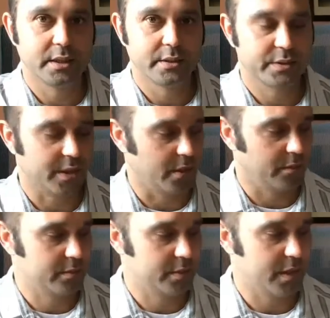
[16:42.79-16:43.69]
So
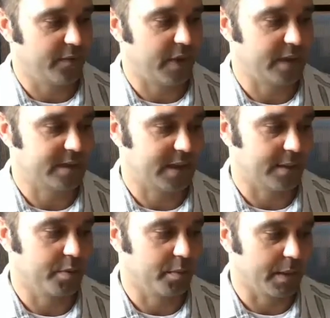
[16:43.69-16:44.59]
if I say
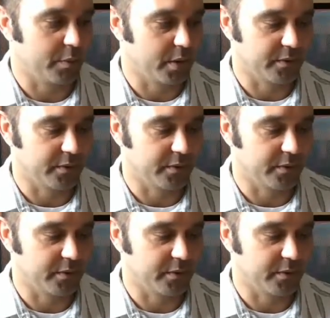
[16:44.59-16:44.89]
put my pointer